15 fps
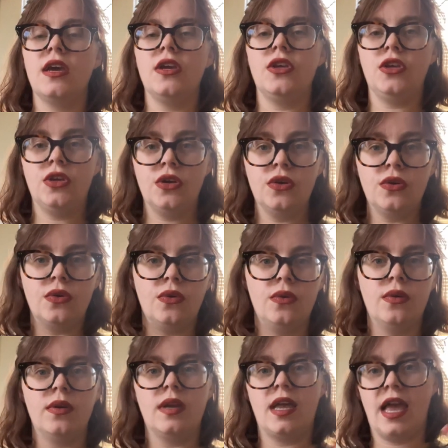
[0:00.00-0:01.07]

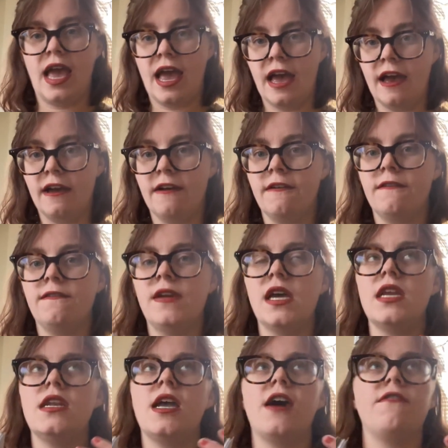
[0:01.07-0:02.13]
you have
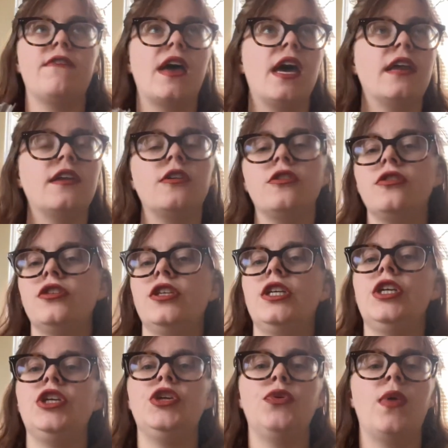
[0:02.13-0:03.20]
enough energy,
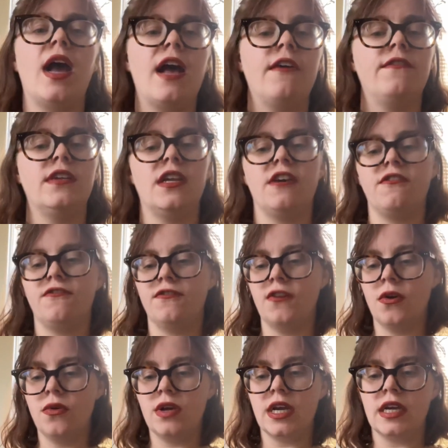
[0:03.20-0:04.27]
you have enough
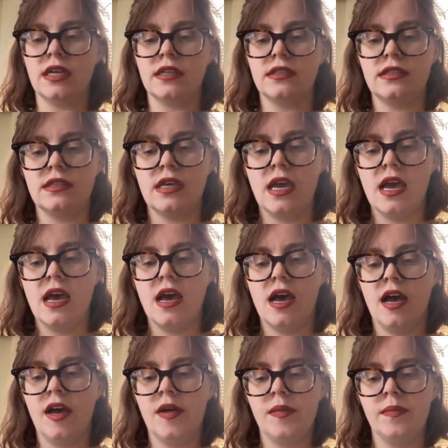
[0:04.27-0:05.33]
focus.
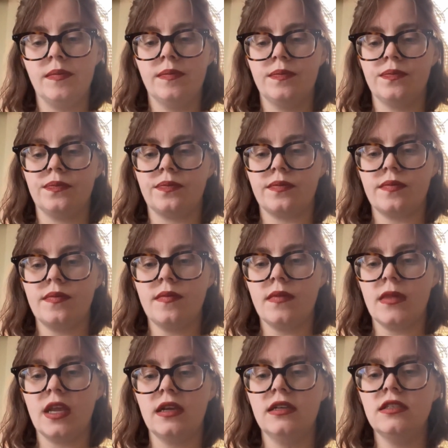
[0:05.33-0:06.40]

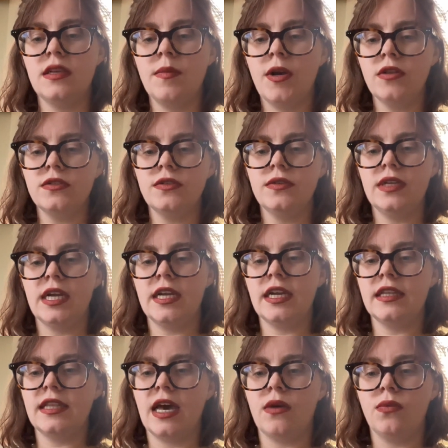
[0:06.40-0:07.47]
Because I'm also
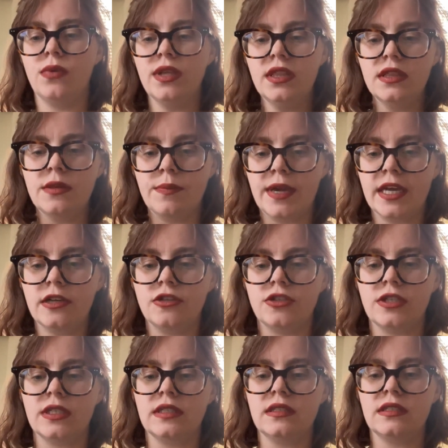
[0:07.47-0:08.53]
getting that with the
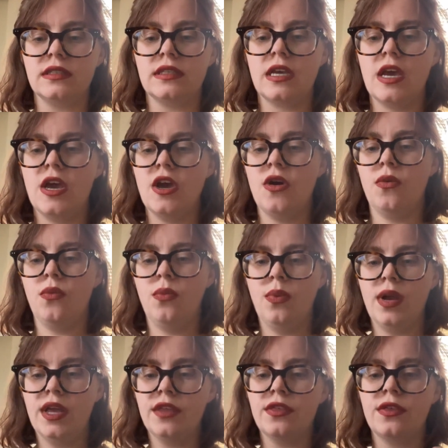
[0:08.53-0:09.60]
patience,
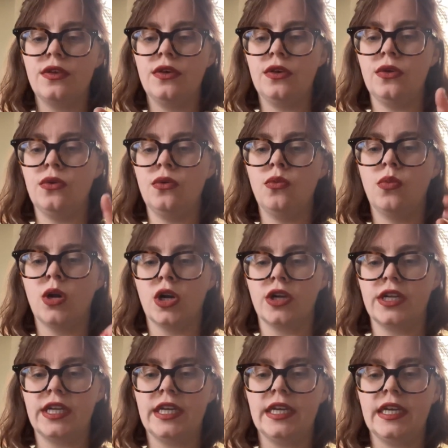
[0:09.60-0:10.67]
with you
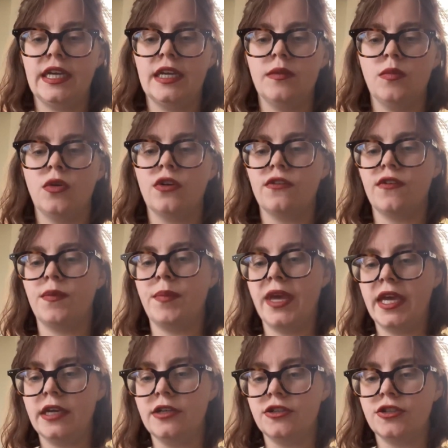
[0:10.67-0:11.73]
working in more of a
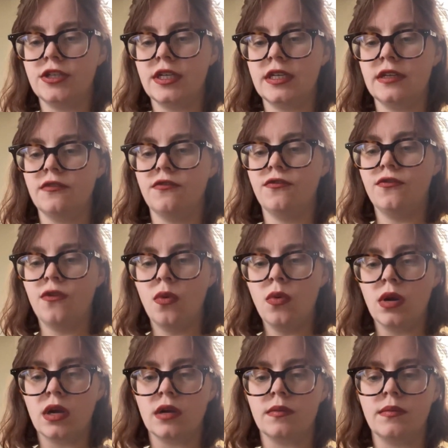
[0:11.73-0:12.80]
patient
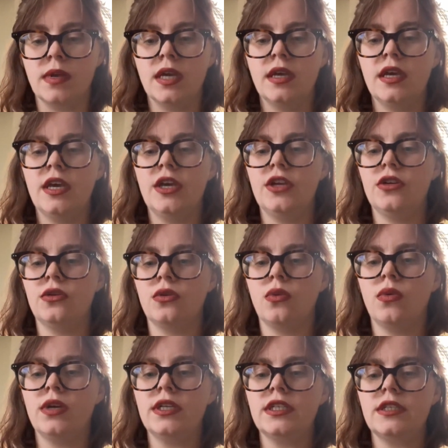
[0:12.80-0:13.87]
form, you're
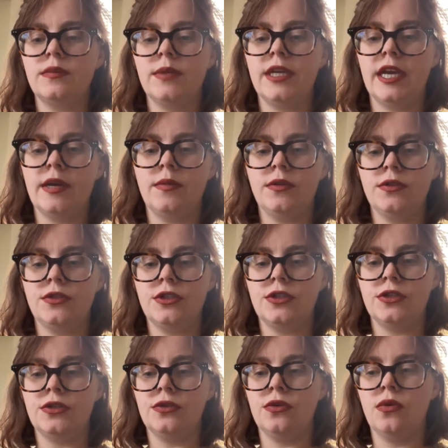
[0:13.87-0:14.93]
going to be able
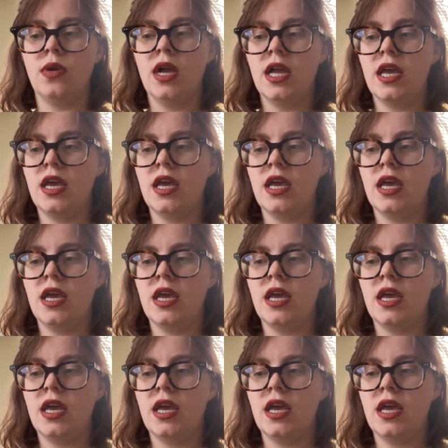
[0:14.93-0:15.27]
to